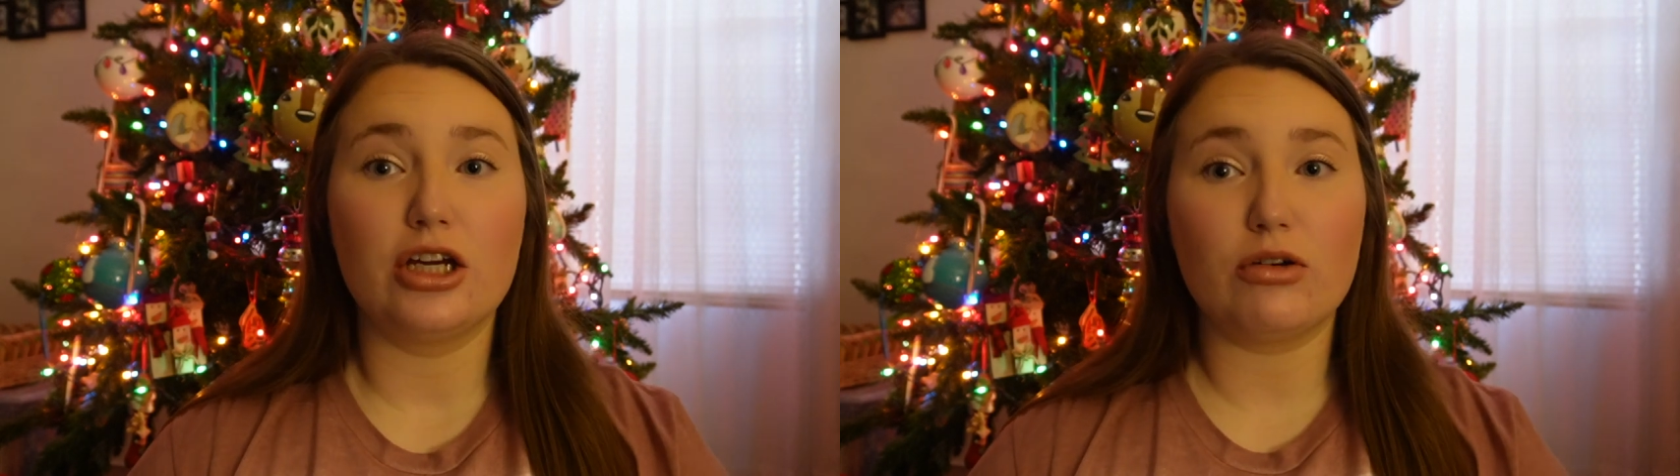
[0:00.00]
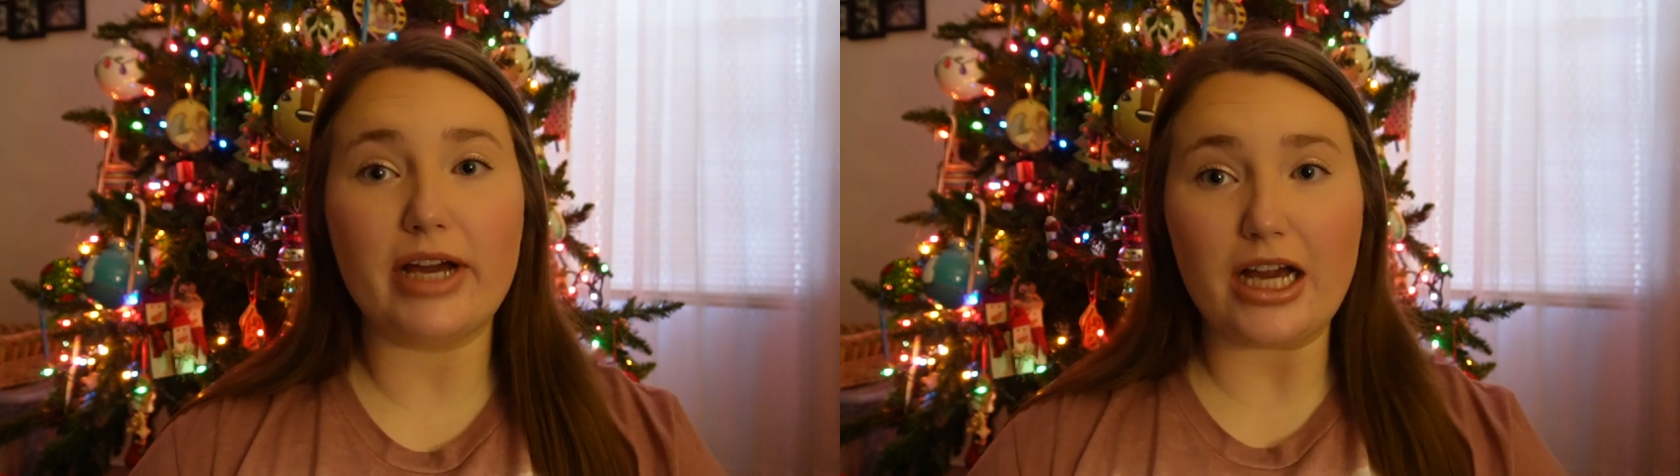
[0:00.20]

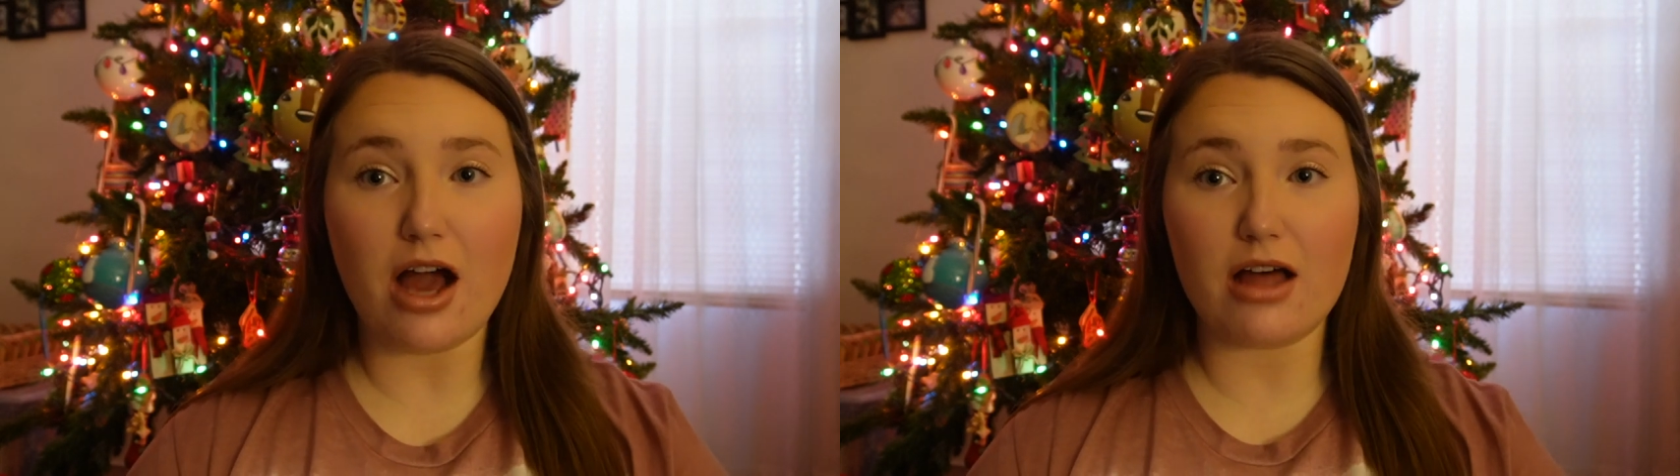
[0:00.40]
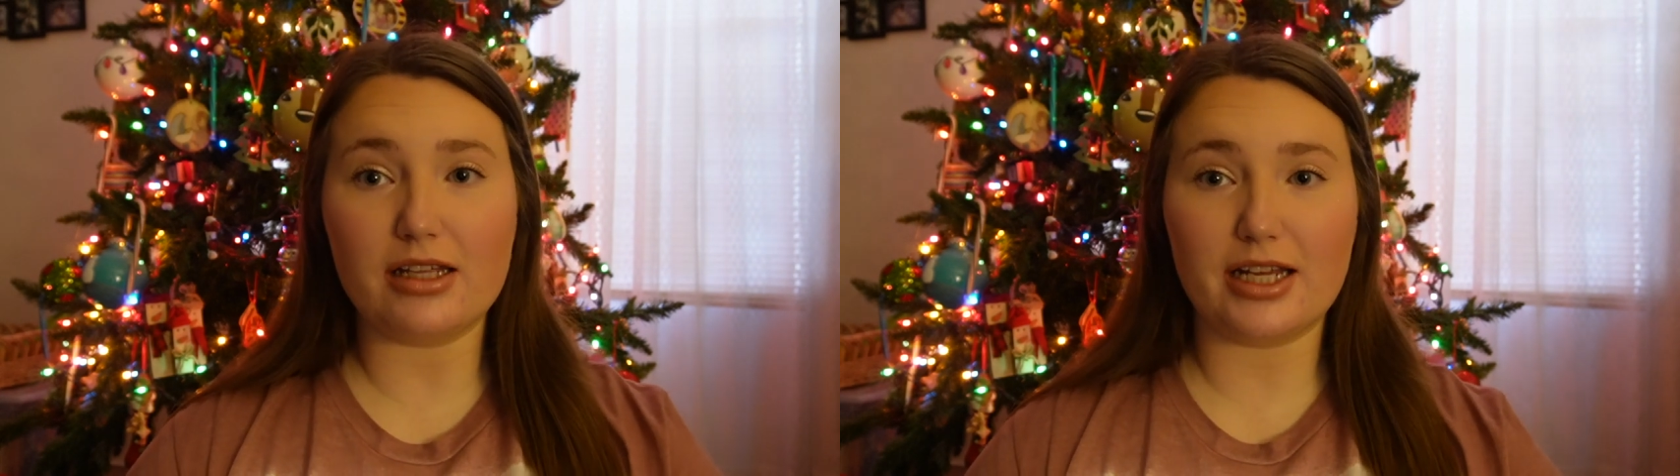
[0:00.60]
quick
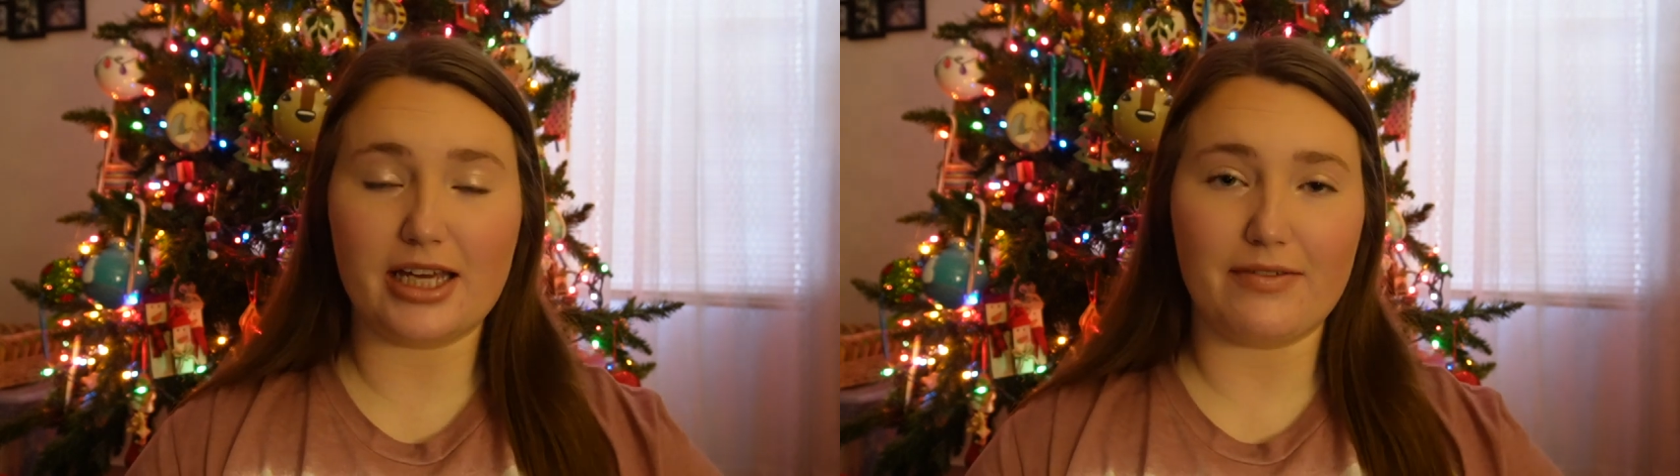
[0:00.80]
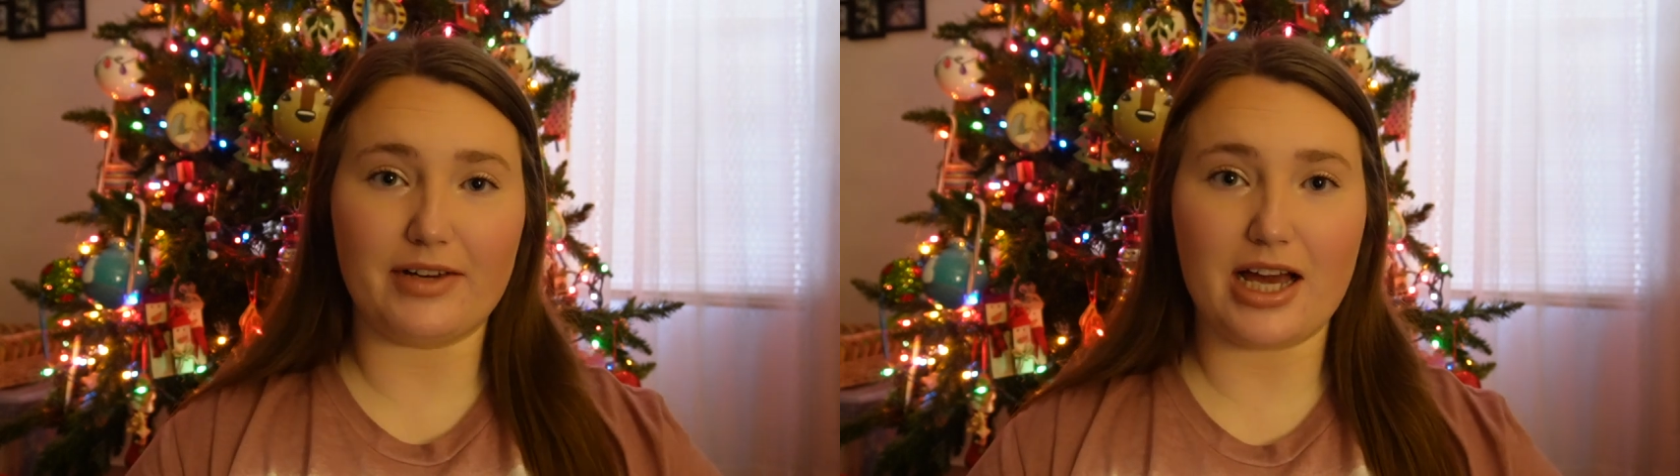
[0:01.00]
holiday
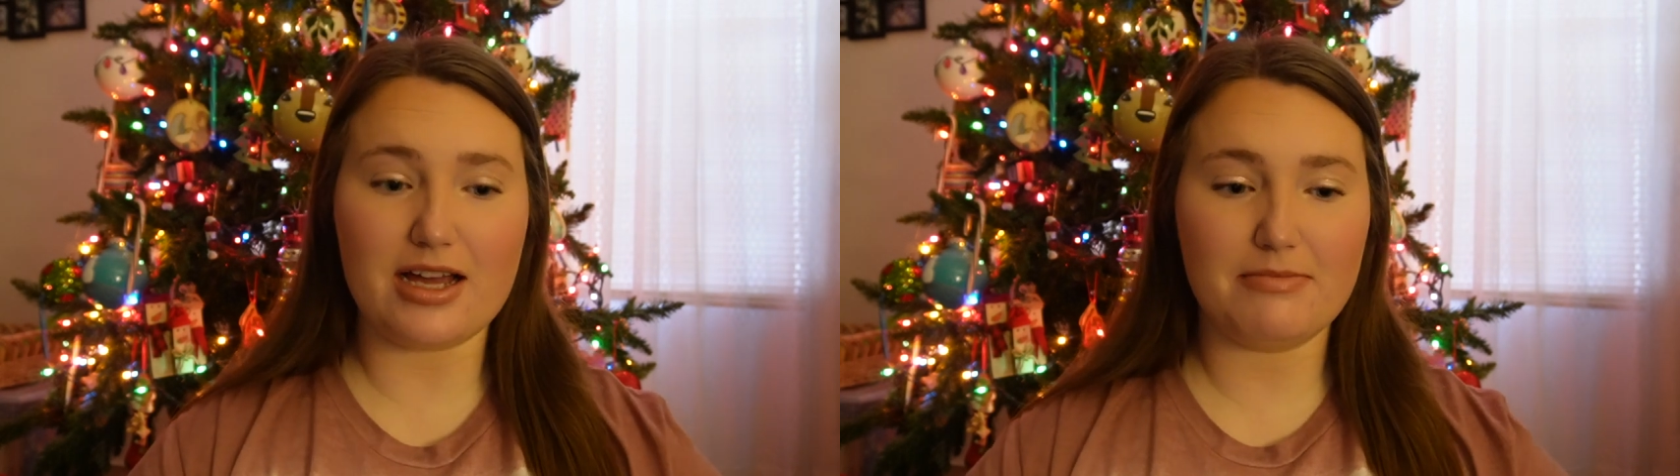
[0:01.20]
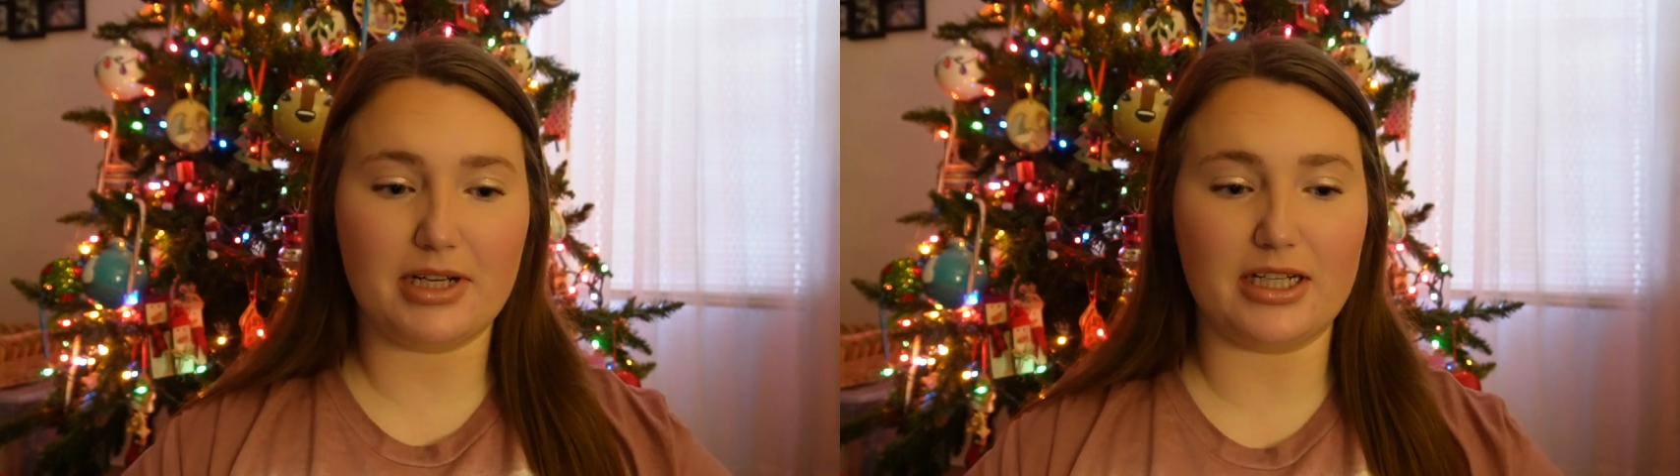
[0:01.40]
gift
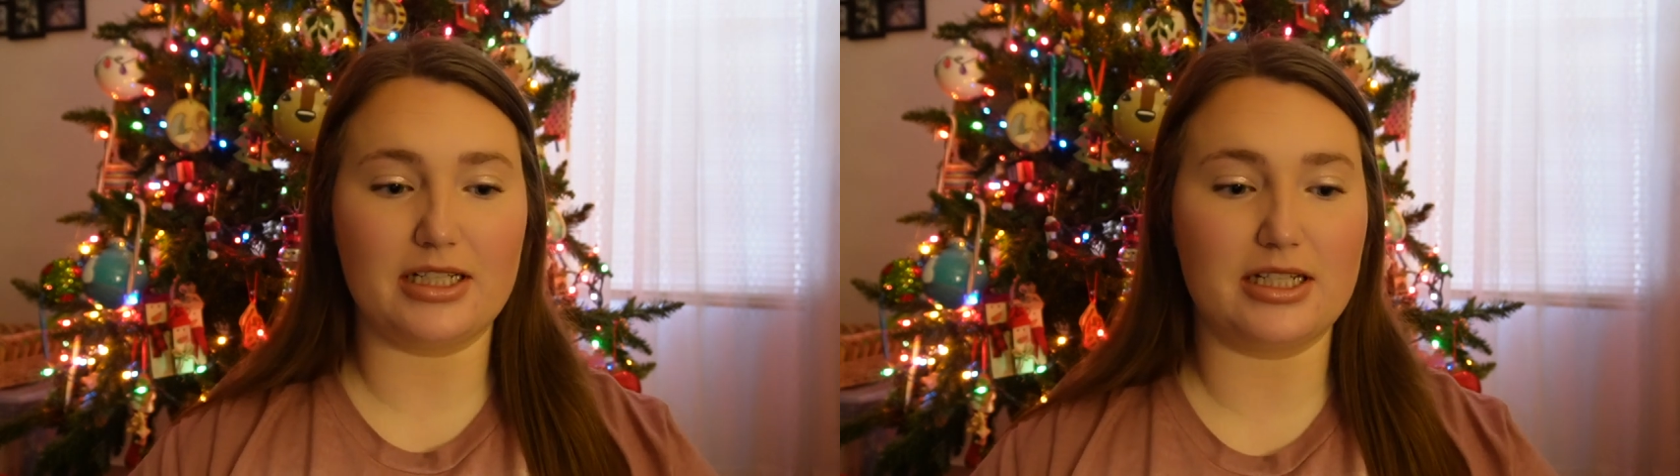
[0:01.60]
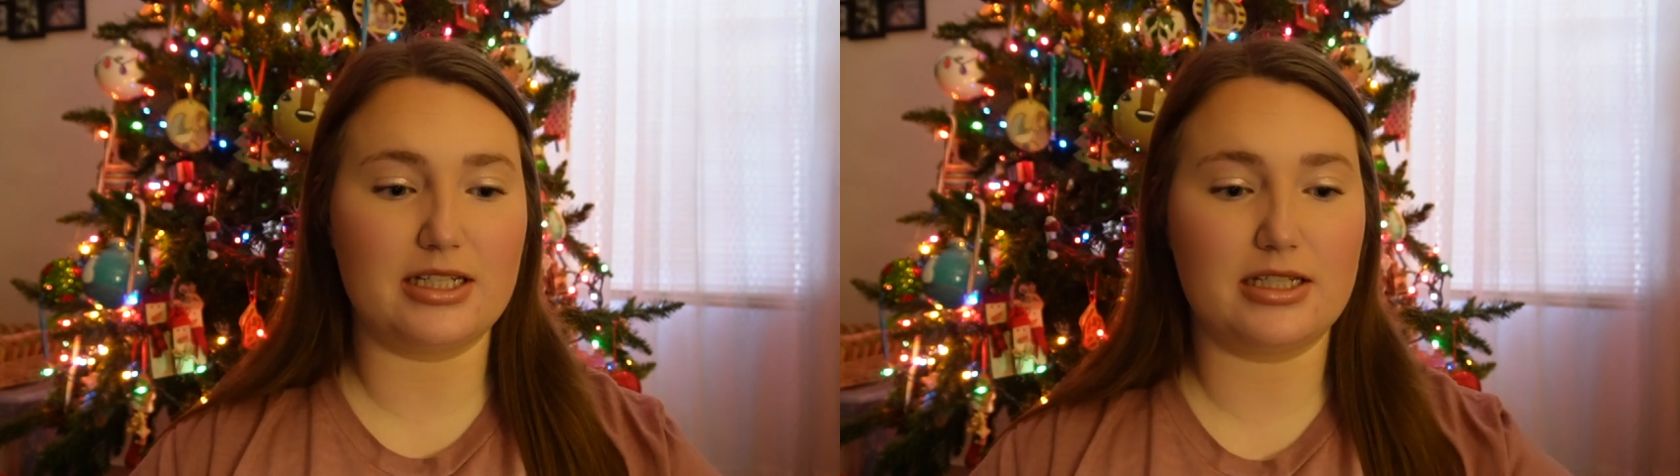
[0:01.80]
guide
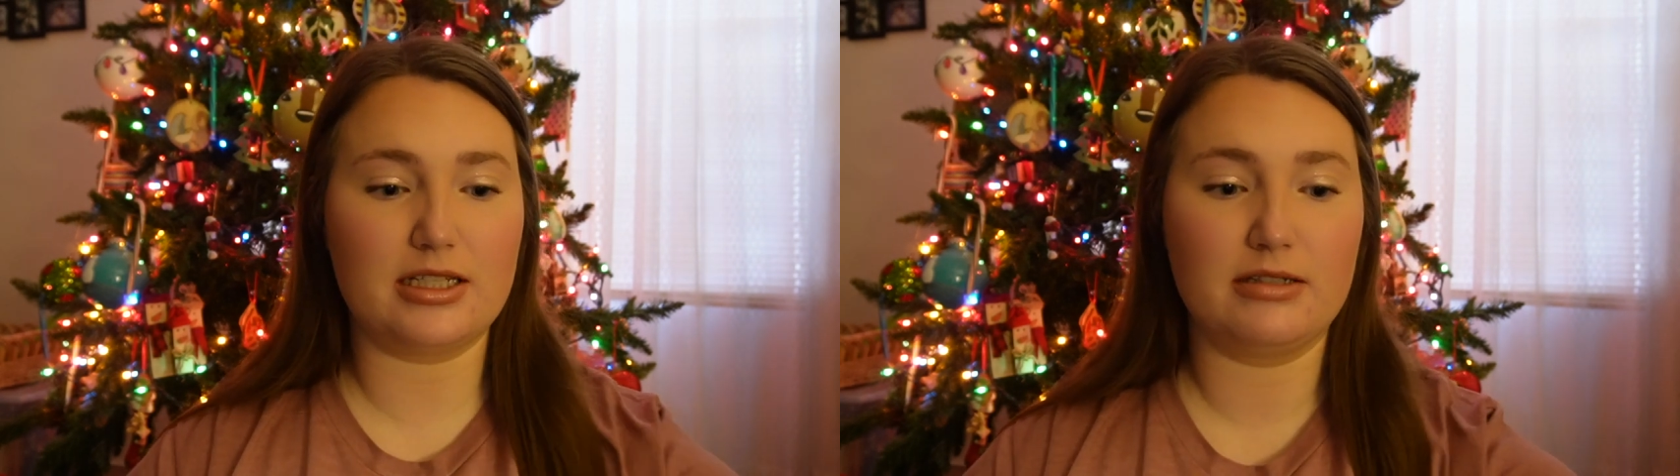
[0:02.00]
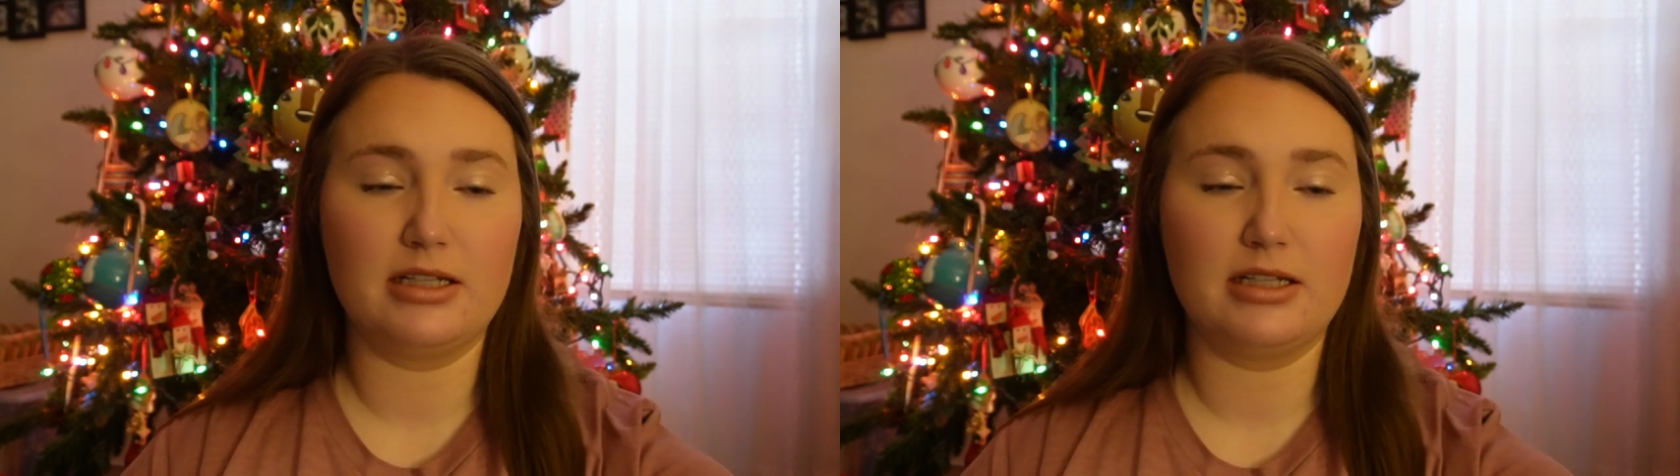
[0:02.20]
because